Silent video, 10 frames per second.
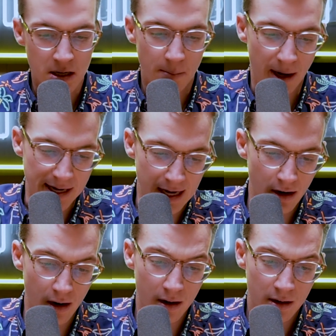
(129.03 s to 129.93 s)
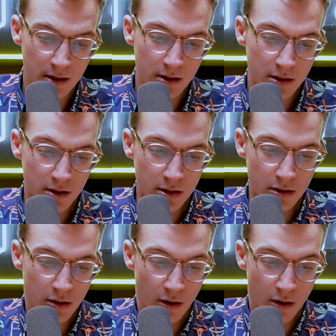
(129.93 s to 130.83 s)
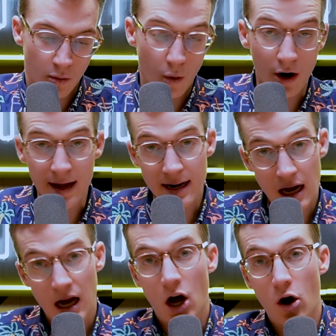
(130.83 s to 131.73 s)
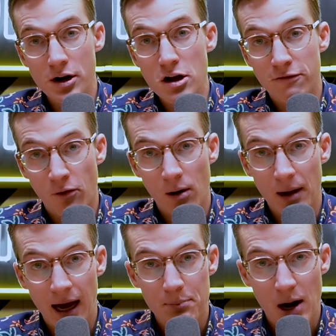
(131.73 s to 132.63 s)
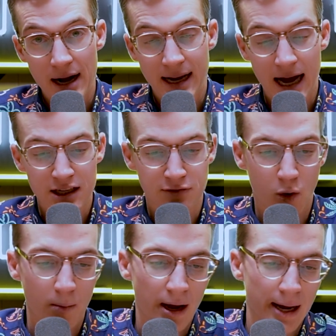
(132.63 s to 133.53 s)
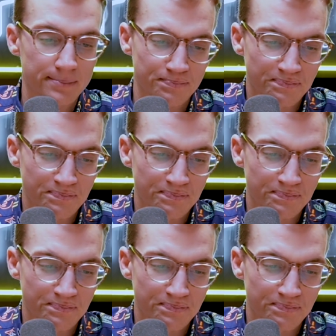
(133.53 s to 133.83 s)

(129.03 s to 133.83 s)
But here, we're in audio format, podcast format,